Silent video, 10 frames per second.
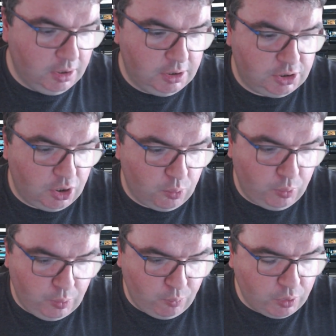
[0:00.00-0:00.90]
So,
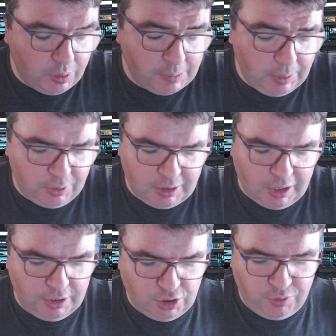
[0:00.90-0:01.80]
complete with
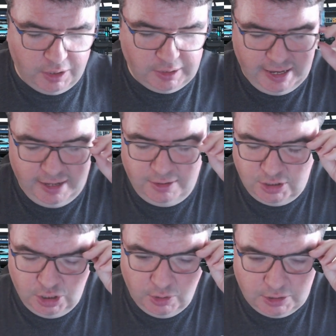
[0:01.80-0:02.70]
knowledge of that, hey, the
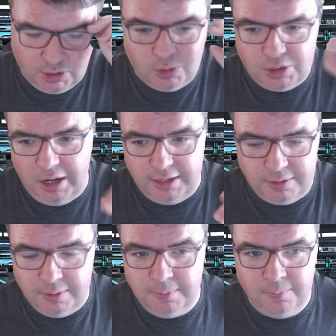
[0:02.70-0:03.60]
series goes on,
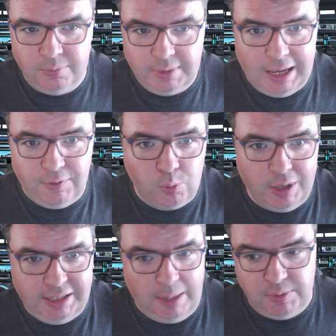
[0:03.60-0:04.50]
and having
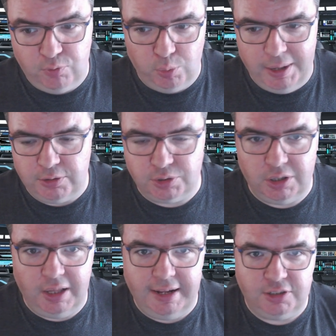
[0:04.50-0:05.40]
read Captain Vorpatril's
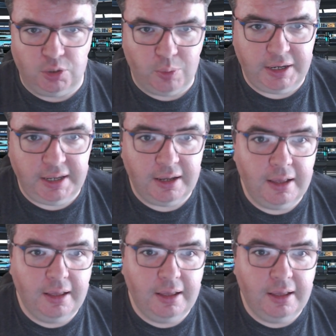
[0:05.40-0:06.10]
Alliance already,